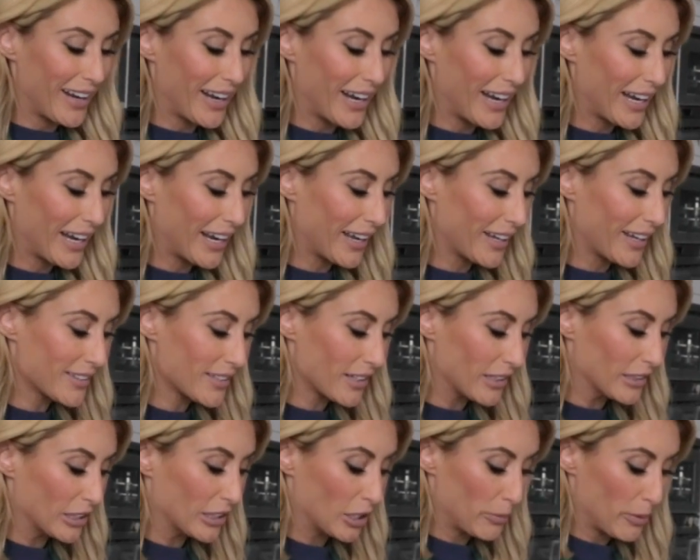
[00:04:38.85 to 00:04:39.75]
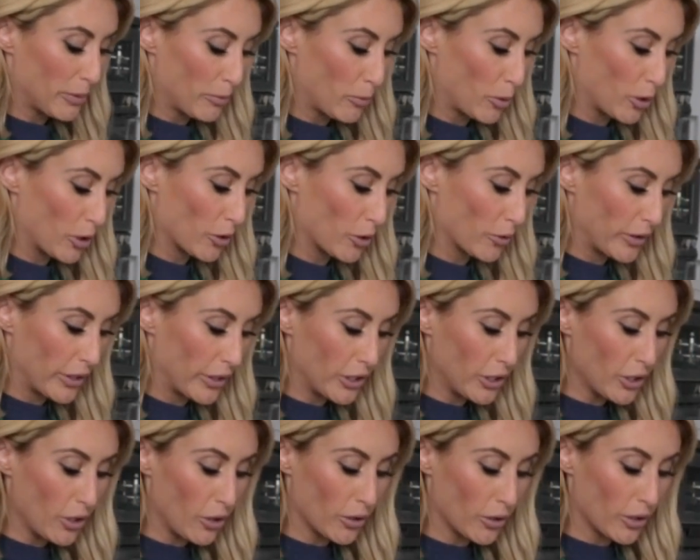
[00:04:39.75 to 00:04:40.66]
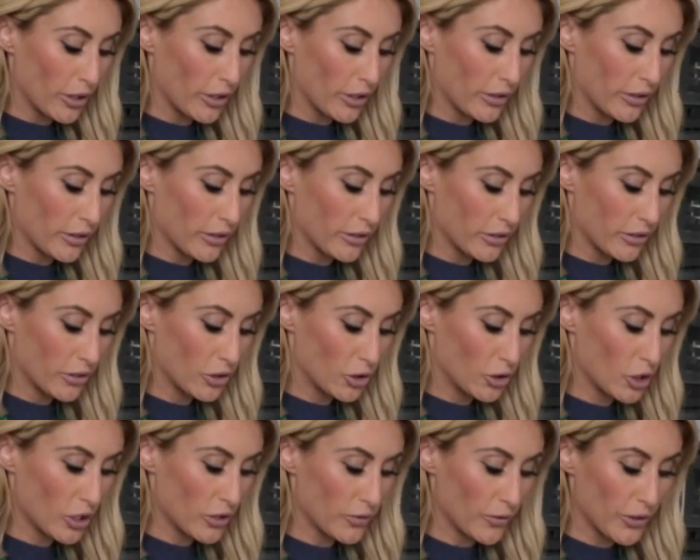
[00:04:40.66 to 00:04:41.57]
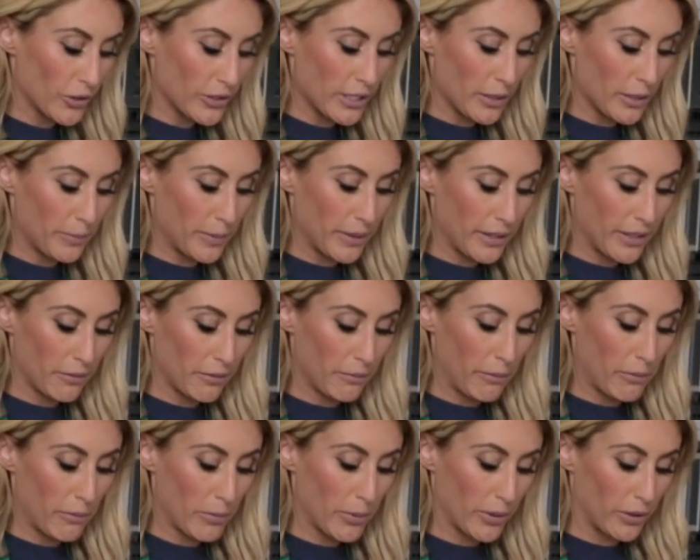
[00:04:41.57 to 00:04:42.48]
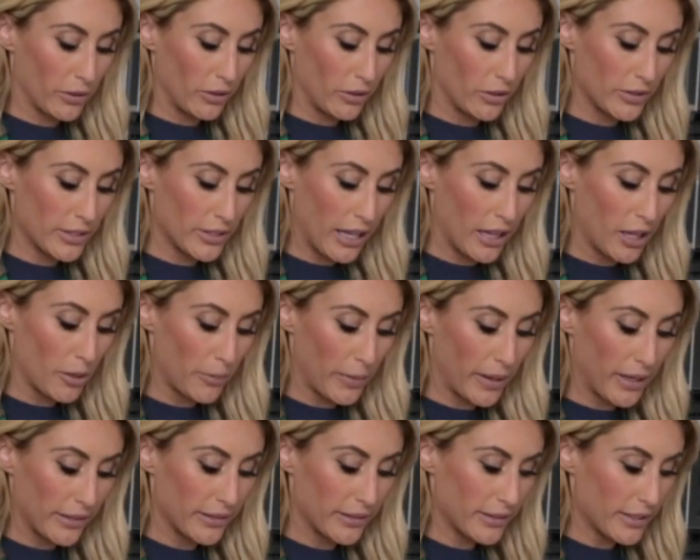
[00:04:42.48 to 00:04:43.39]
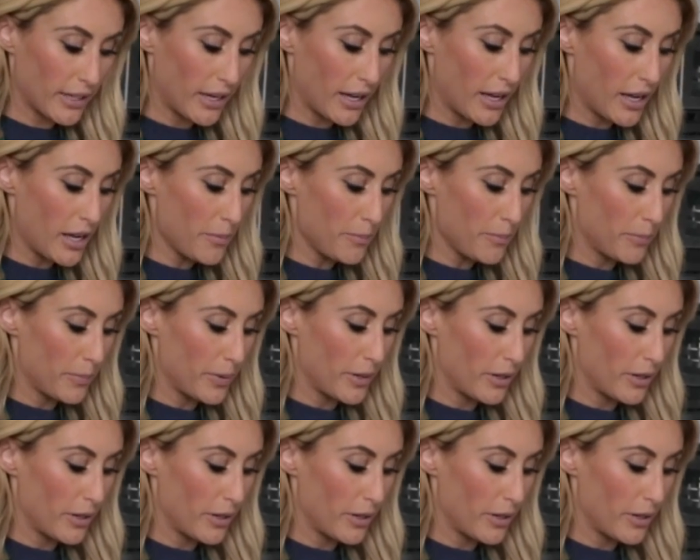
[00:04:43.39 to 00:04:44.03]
And a little bit more Greek yogurt, just for dipping. Maybe put a little dollop on top.